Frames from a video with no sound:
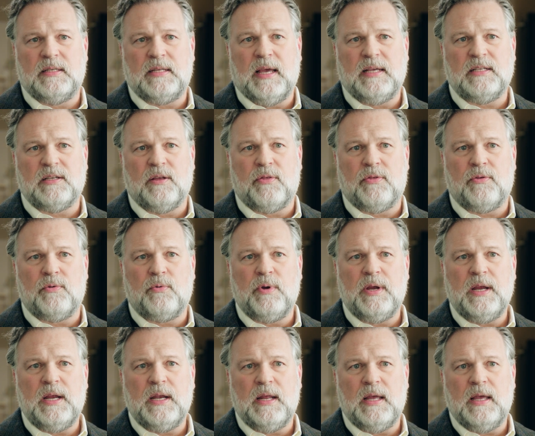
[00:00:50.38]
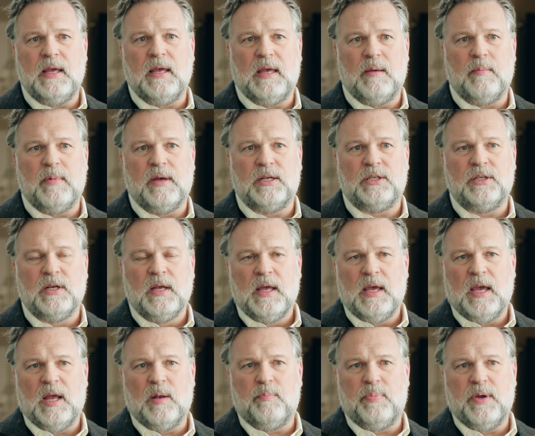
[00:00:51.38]
it takes a 3D image
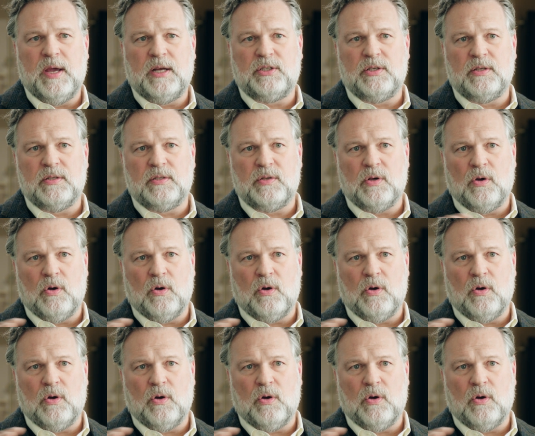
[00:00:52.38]
and pictures